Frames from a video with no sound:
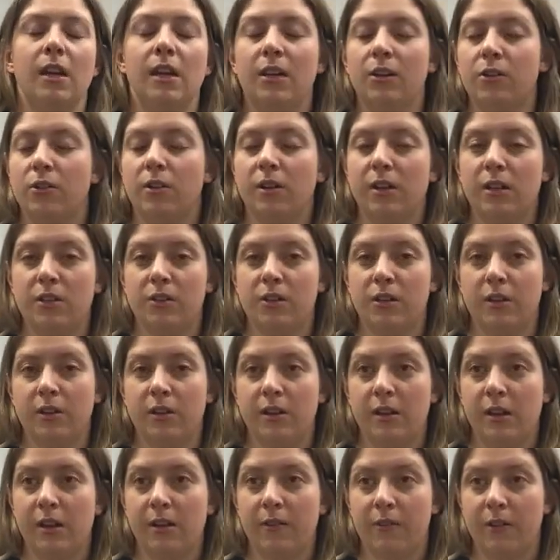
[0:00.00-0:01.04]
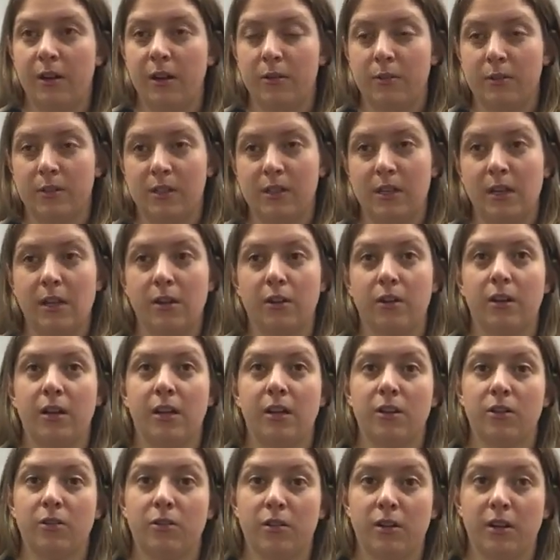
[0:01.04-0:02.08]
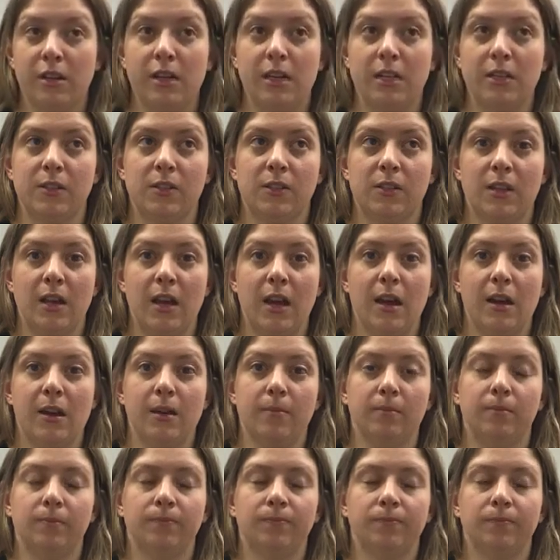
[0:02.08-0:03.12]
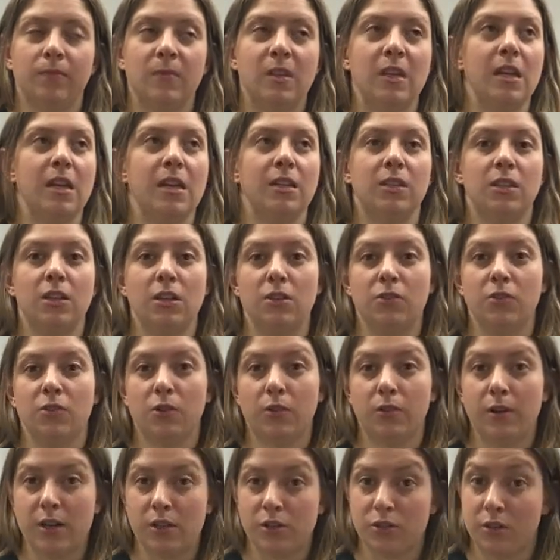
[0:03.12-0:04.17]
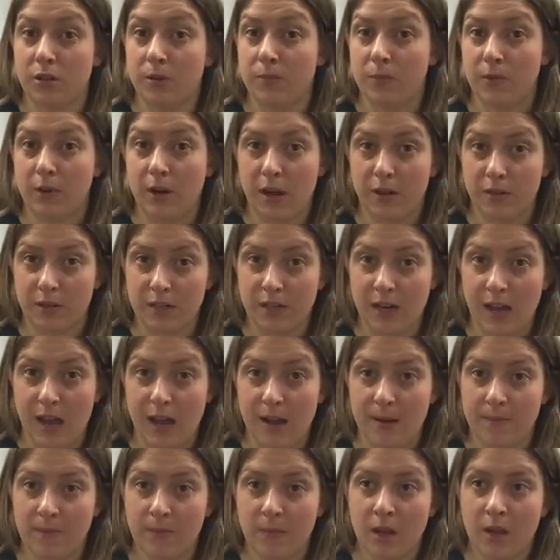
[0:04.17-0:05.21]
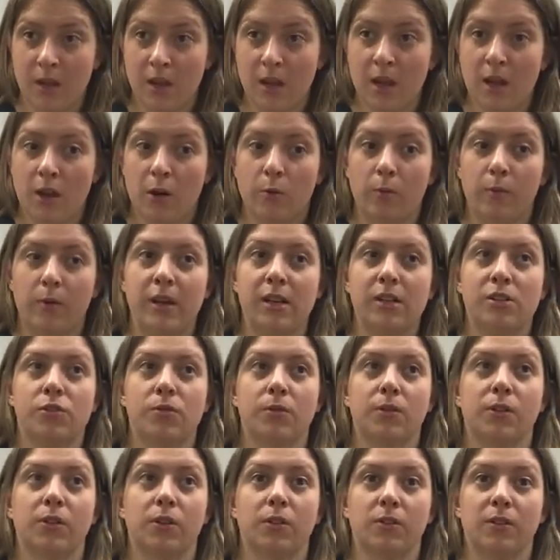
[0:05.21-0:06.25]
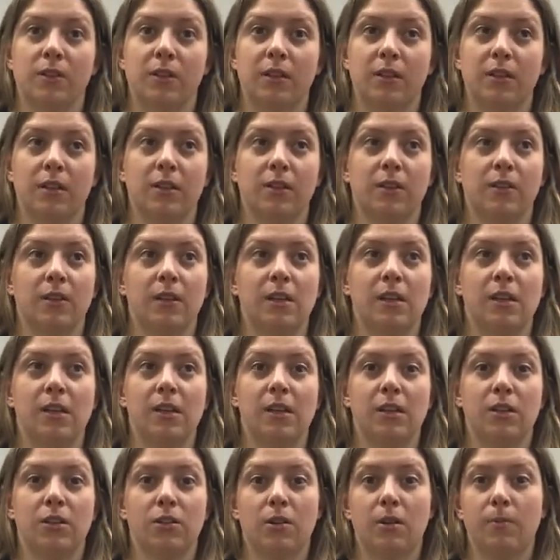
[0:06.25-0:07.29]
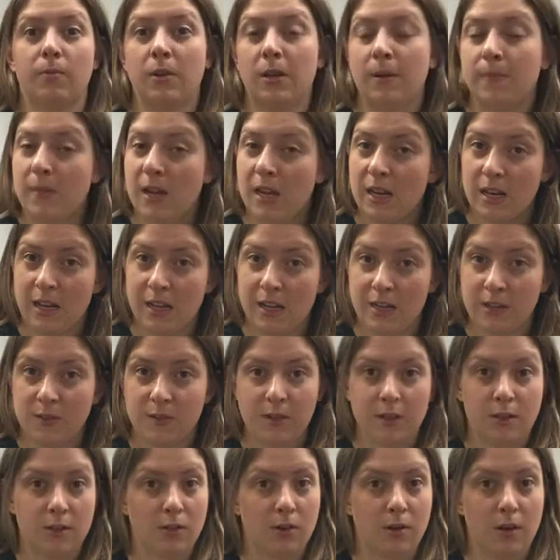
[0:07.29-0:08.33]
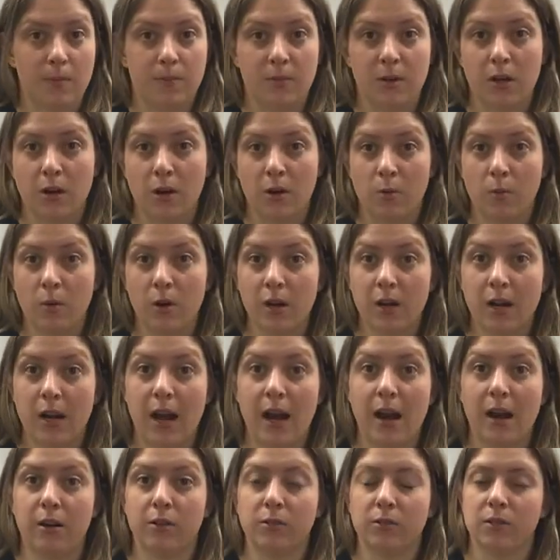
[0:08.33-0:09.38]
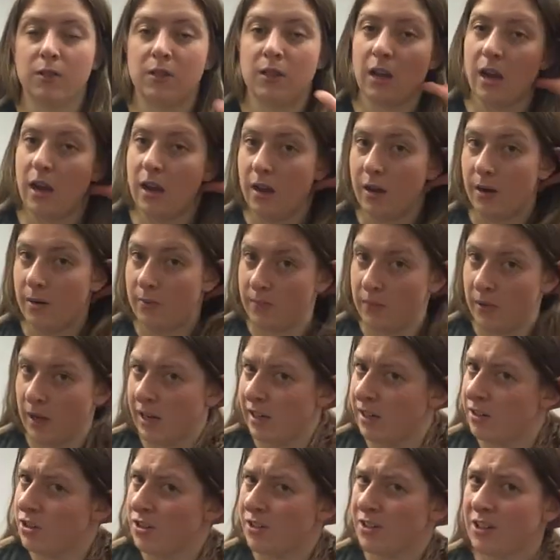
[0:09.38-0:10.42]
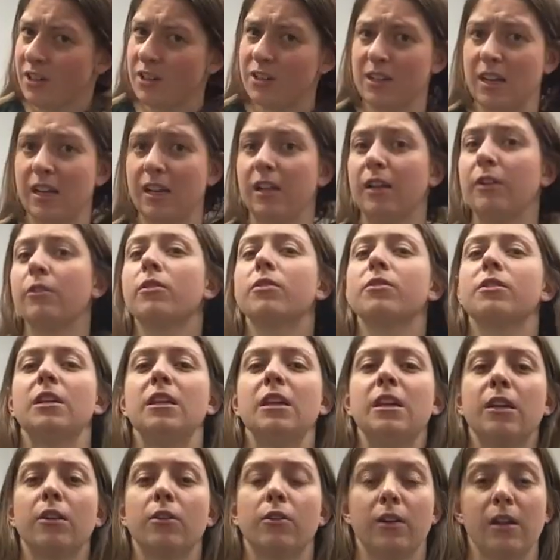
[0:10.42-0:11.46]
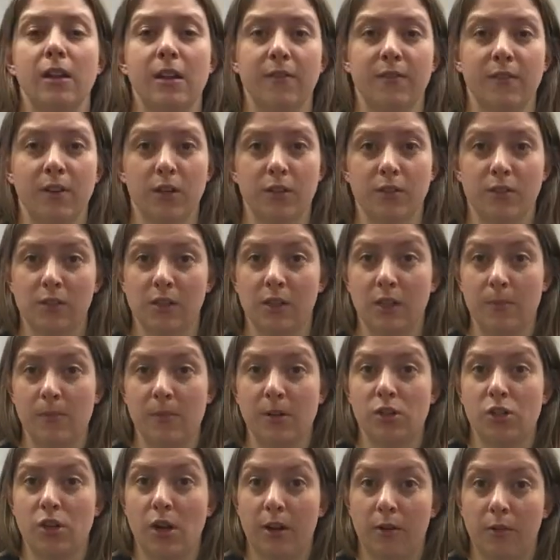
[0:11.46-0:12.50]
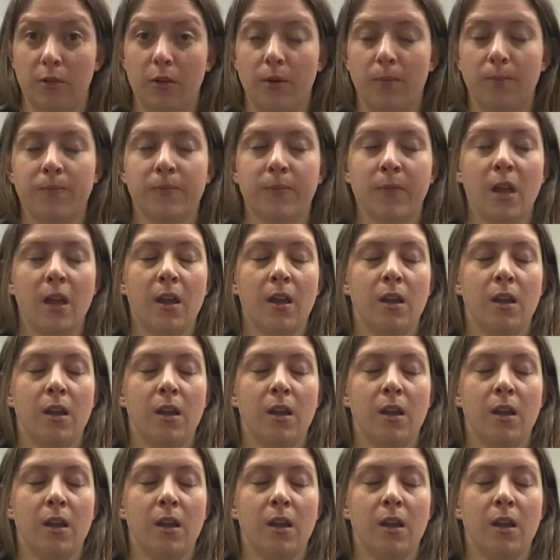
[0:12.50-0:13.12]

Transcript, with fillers: increased urinary frequency or increased um, need to use the restroom throughout the day, which results in, a, in interrupting meetings, interrupting our workouts, um, and just our daily routine or even our sleep in general.